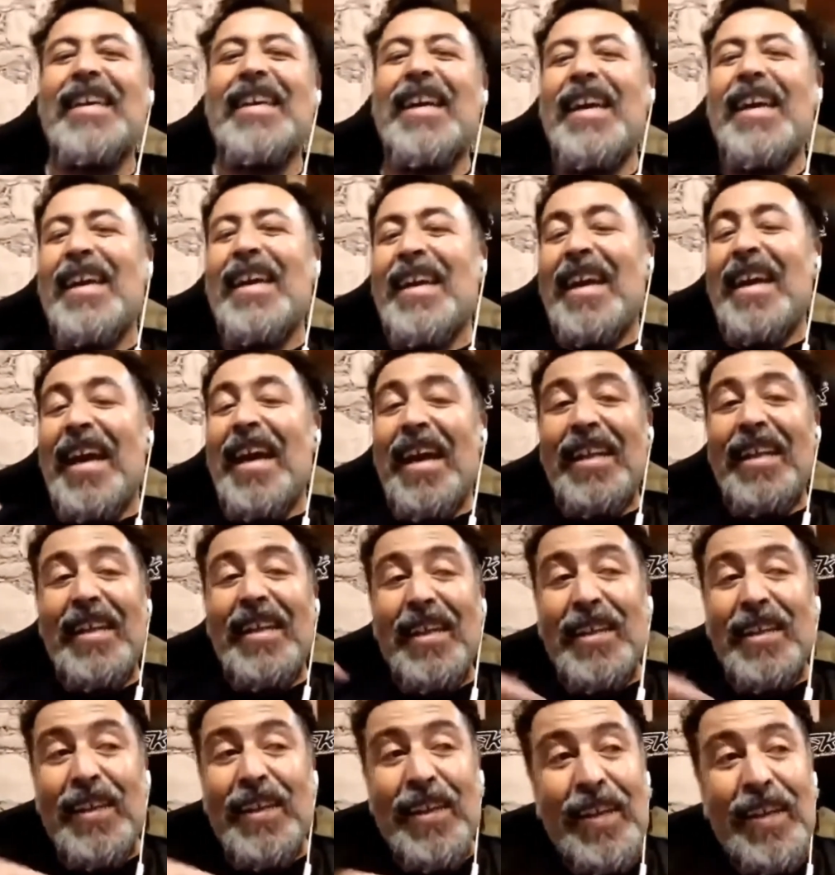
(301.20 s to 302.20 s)
and, she, oh,
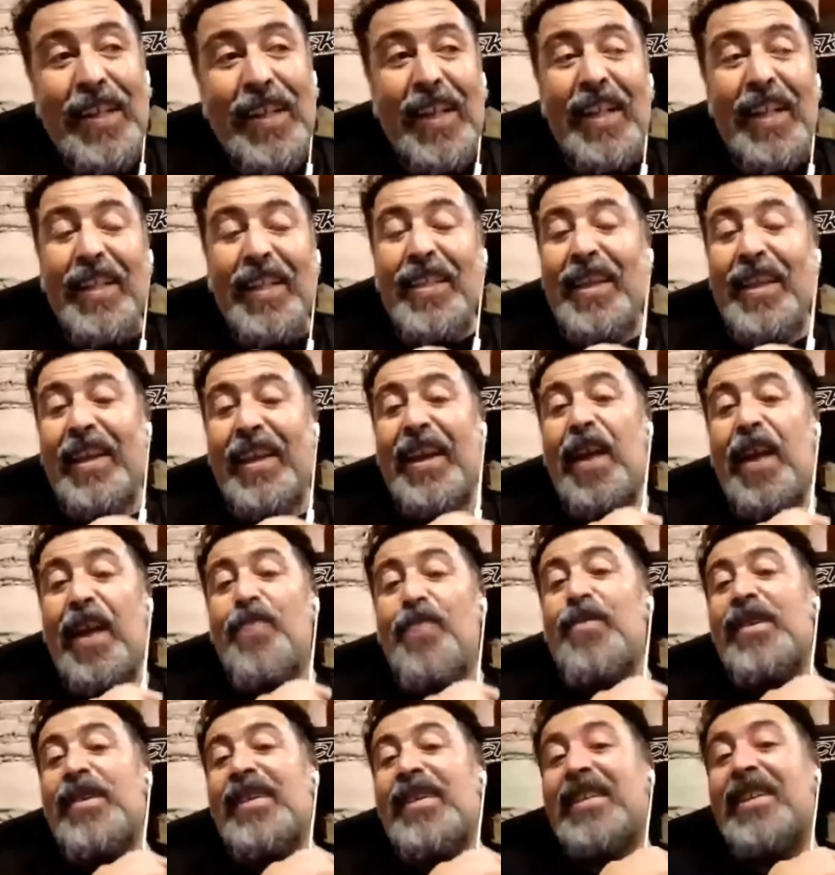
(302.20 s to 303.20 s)
and she, the
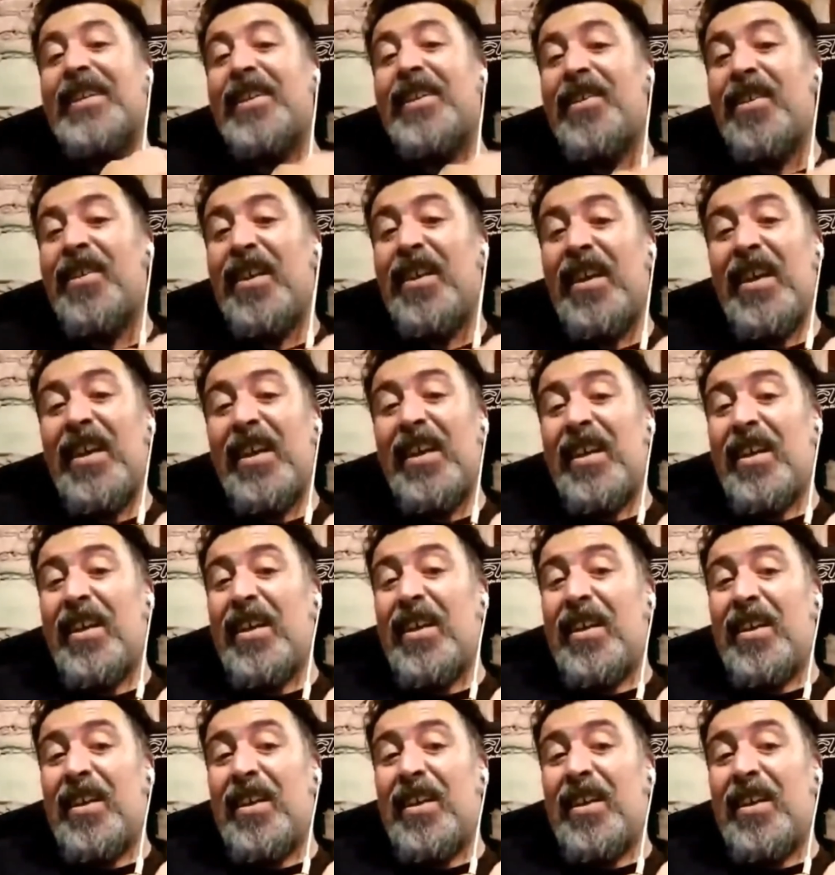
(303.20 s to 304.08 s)
cow was there